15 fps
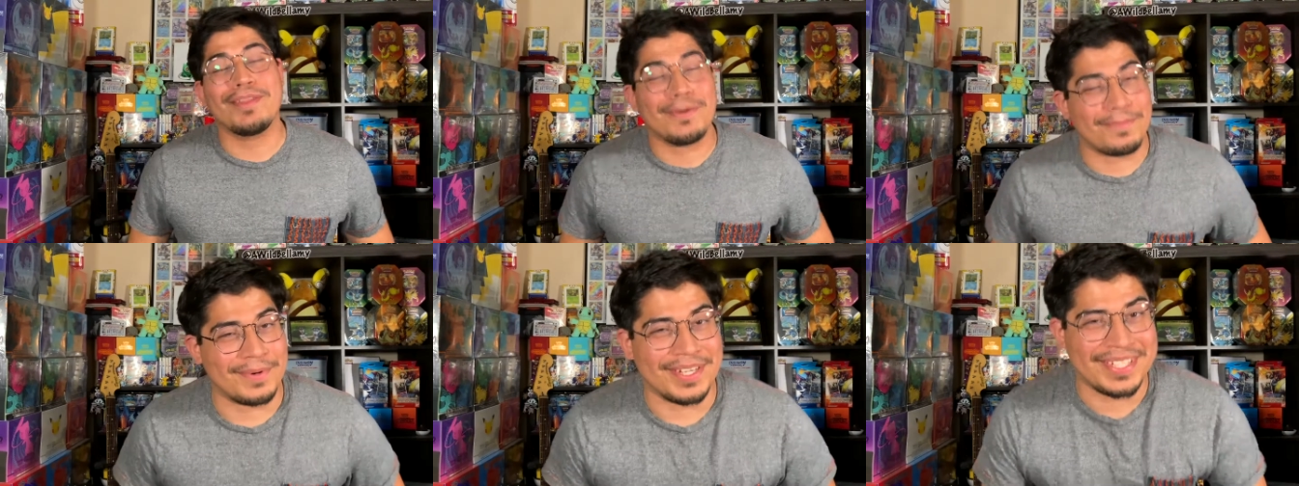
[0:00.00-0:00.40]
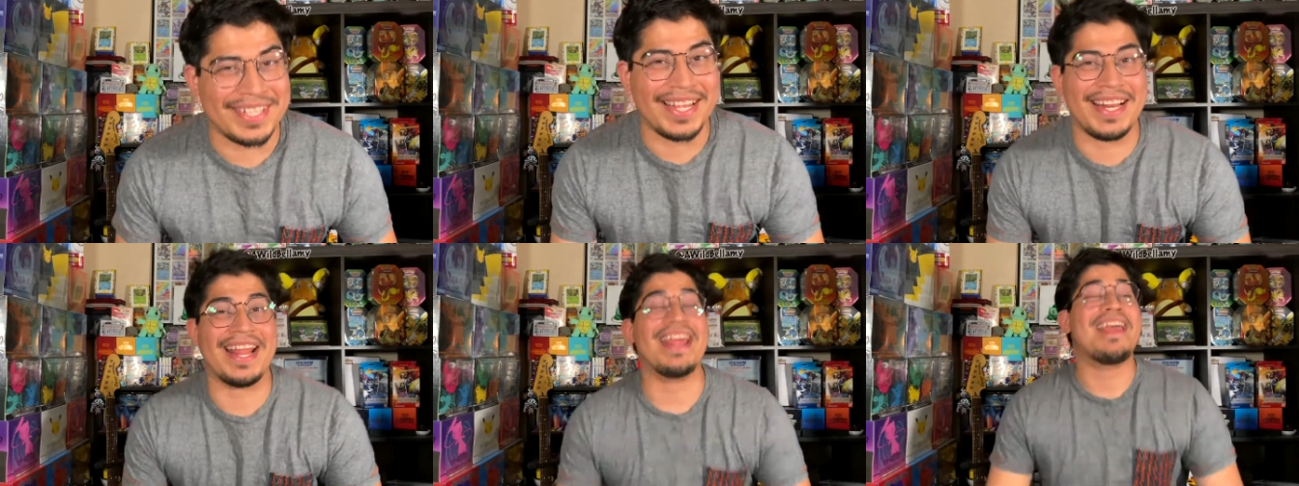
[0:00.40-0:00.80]

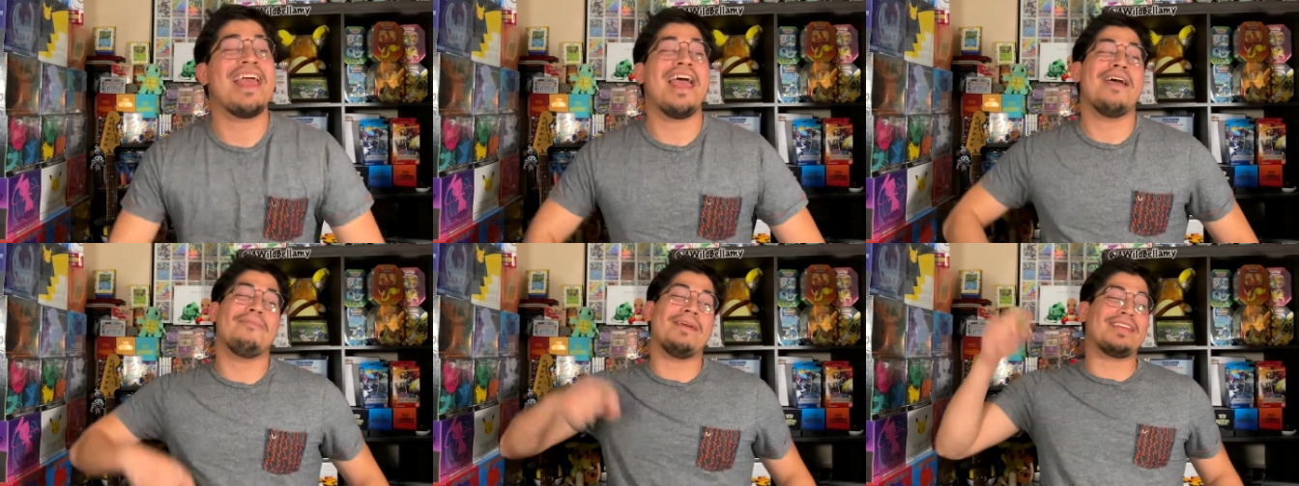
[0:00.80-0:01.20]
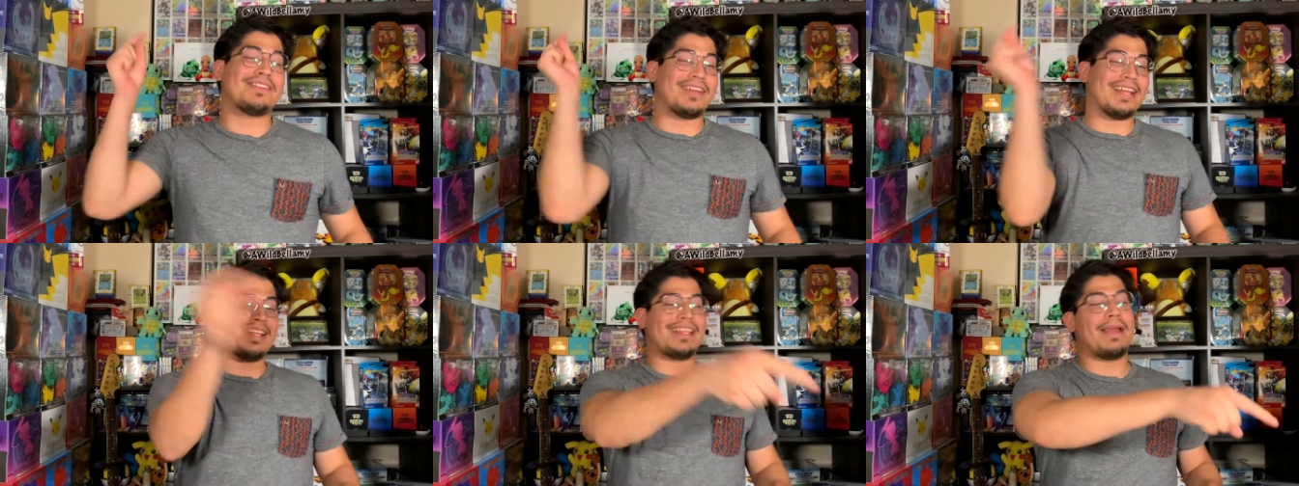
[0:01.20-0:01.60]
appreciate it. Make
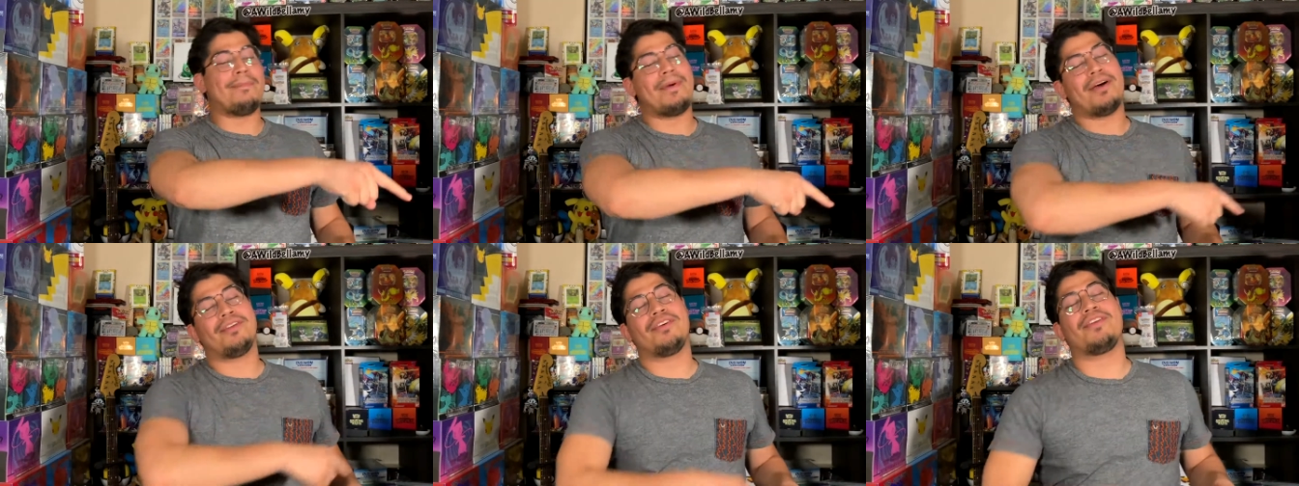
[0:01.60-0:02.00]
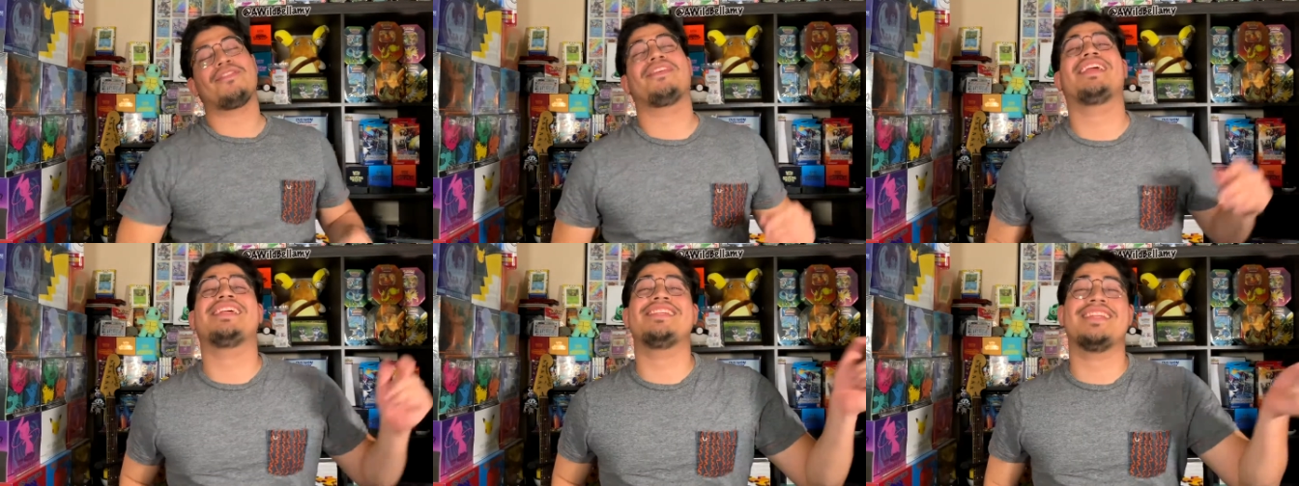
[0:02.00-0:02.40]
sure you hit that bell
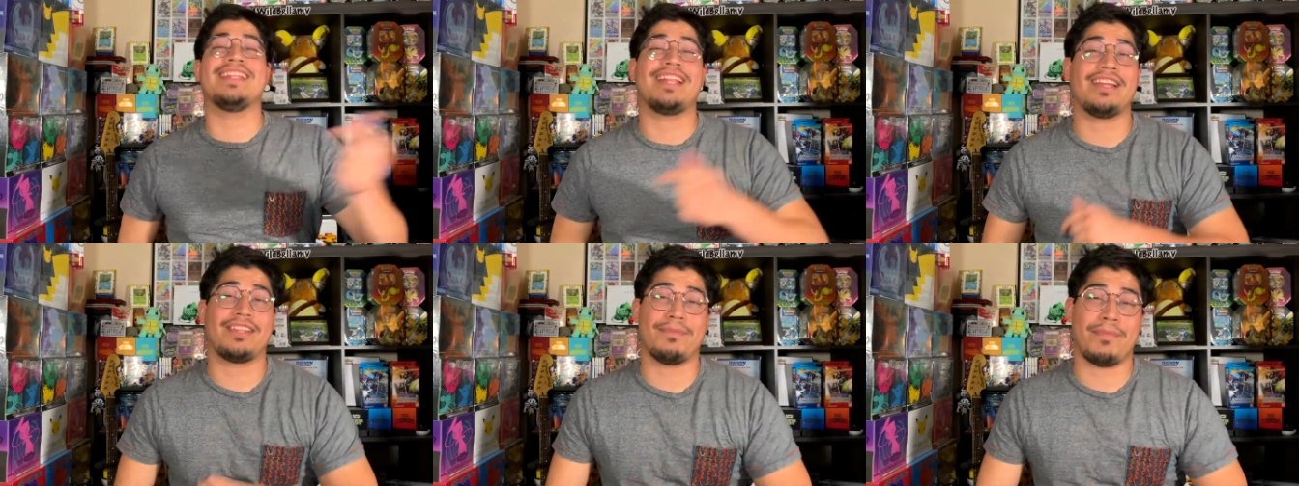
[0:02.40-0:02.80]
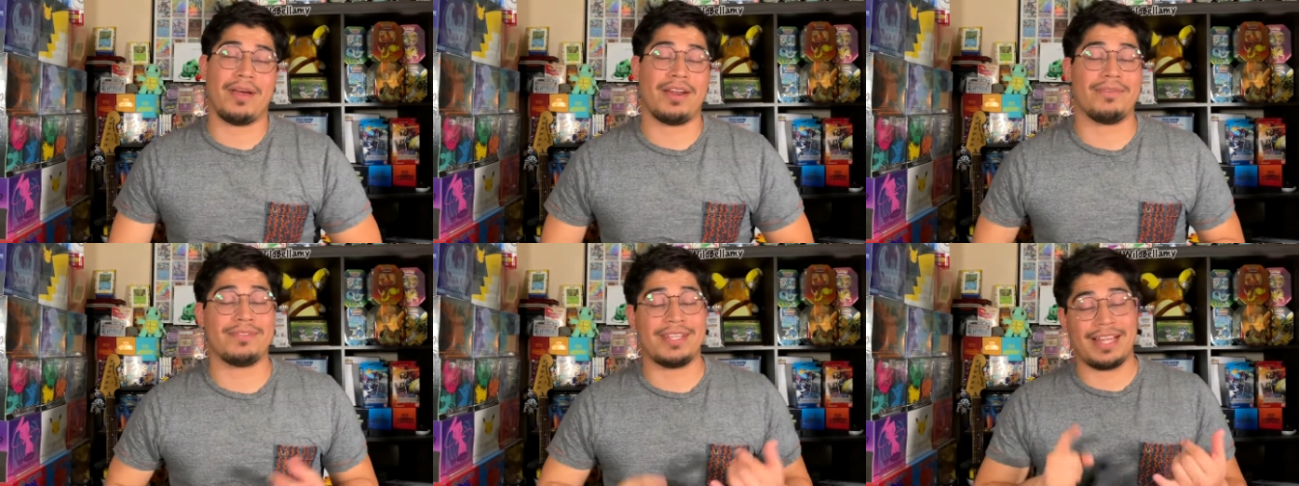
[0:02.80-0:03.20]
notification at the
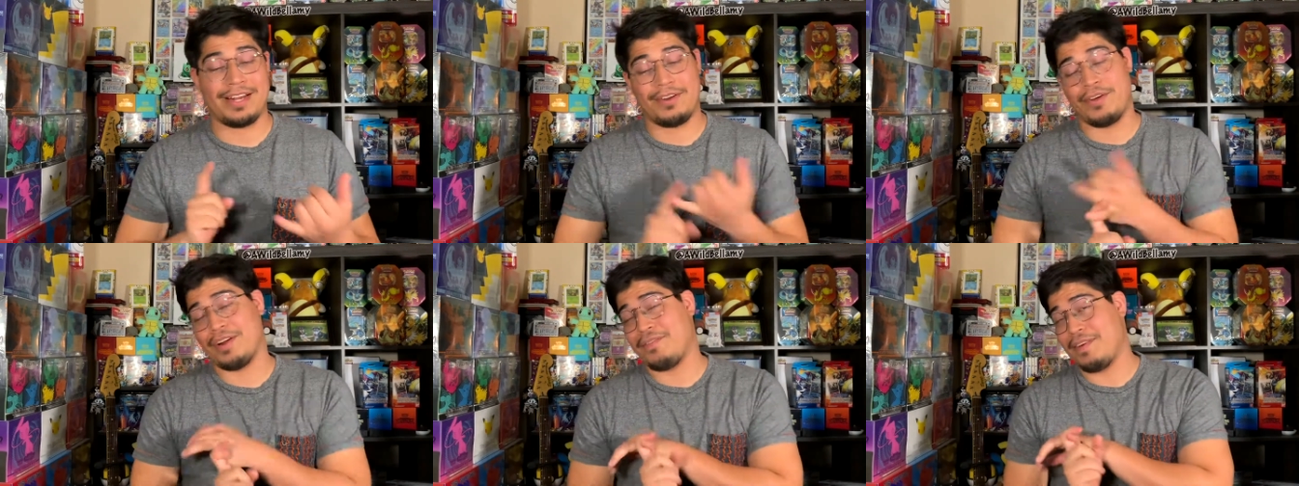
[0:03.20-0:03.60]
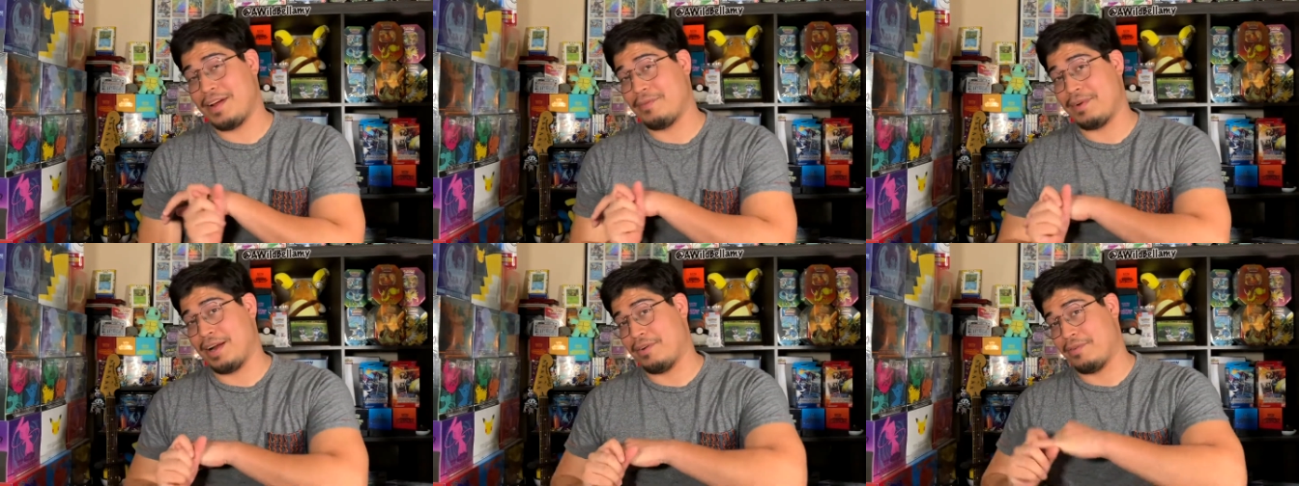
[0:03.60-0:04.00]
bottom to get
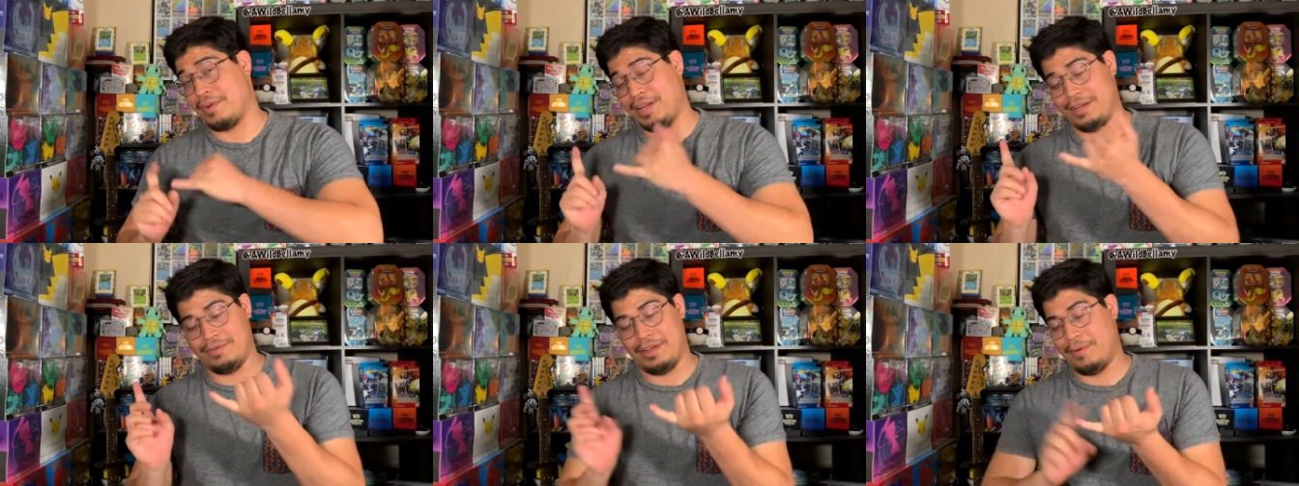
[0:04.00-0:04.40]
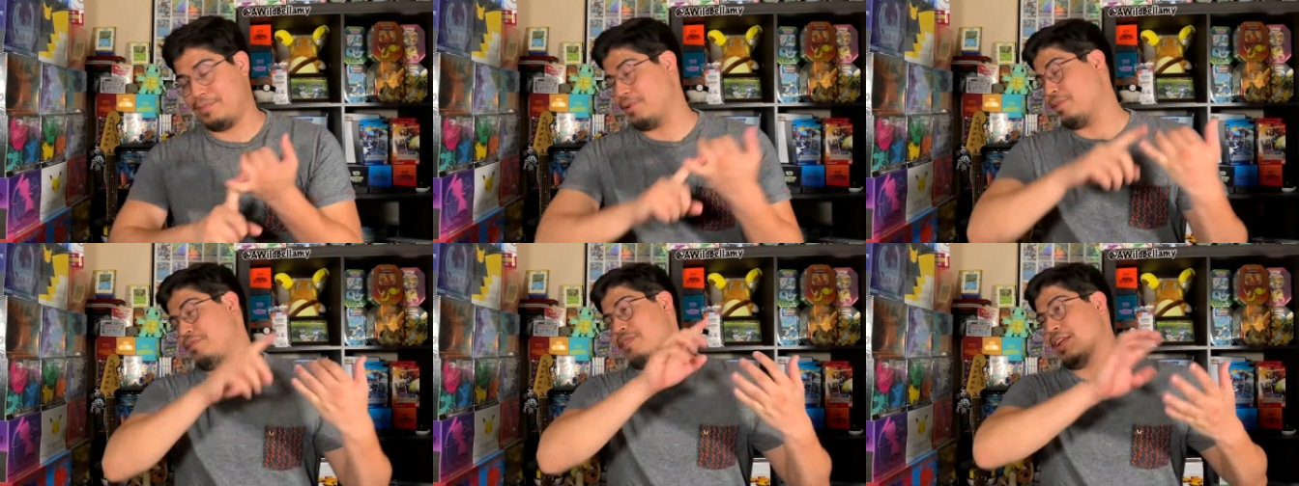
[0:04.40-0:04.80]
notified whenever we
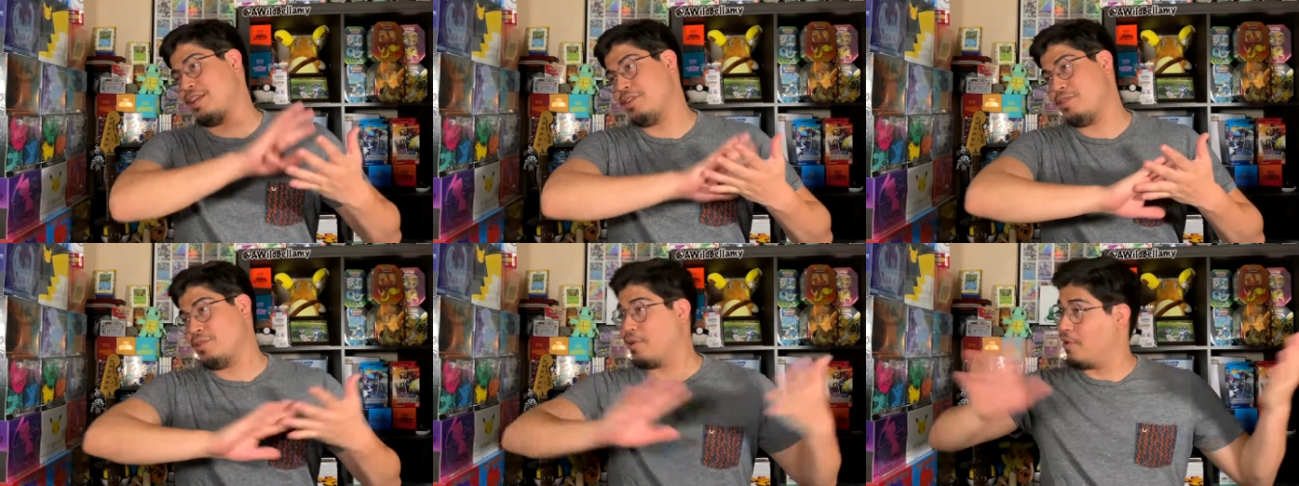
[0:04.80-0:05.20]
upload a video,